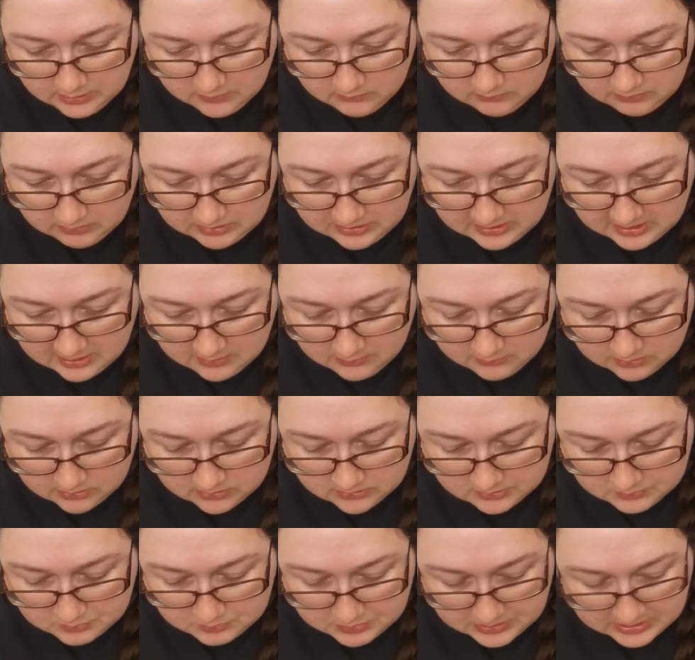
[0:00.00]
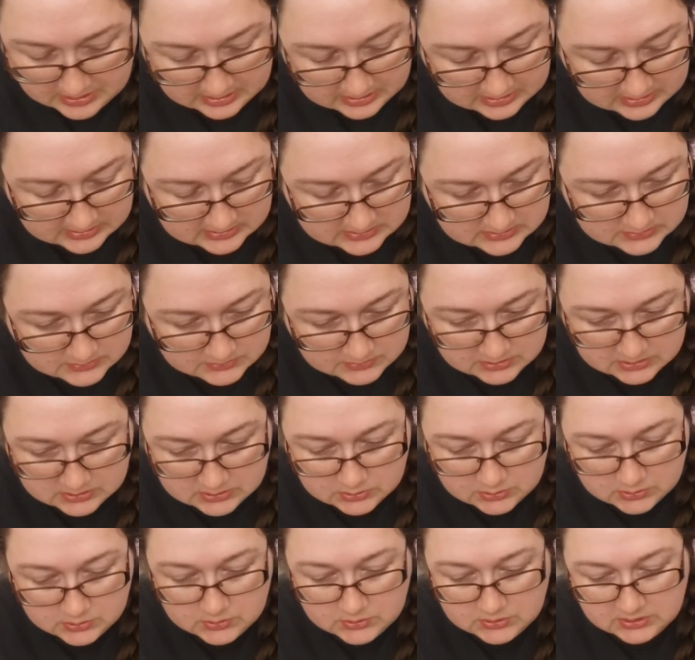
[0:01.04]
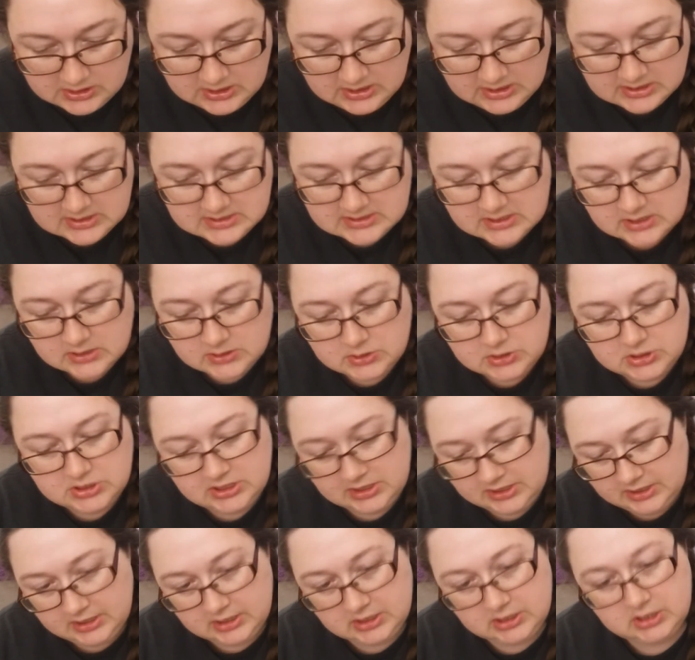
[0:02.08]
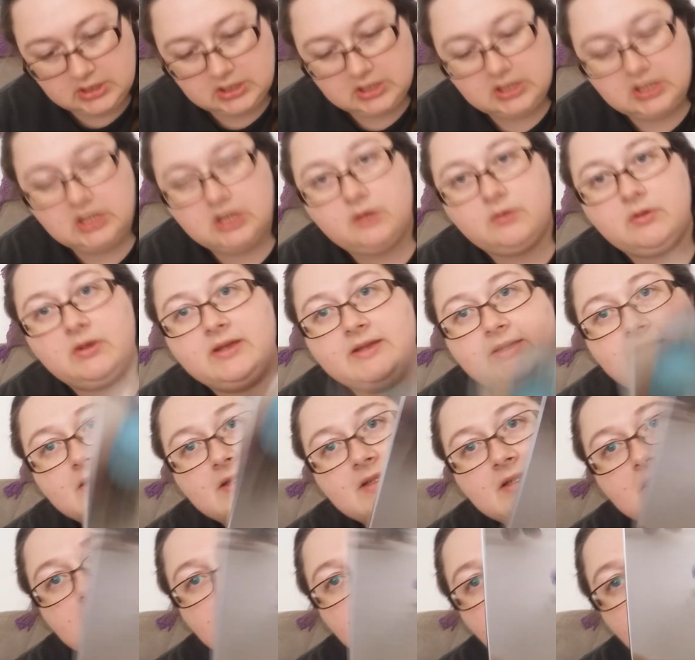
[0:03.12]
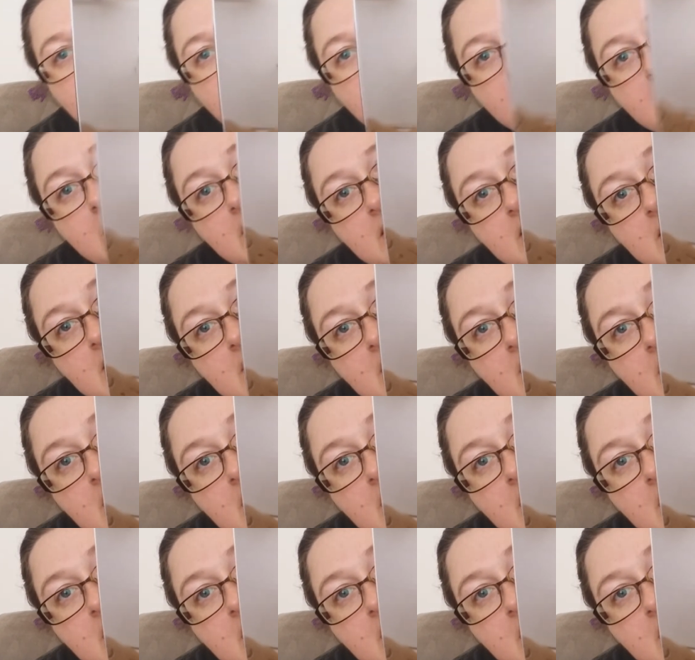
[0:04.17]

without the password on it. So Gillian Hewitt designed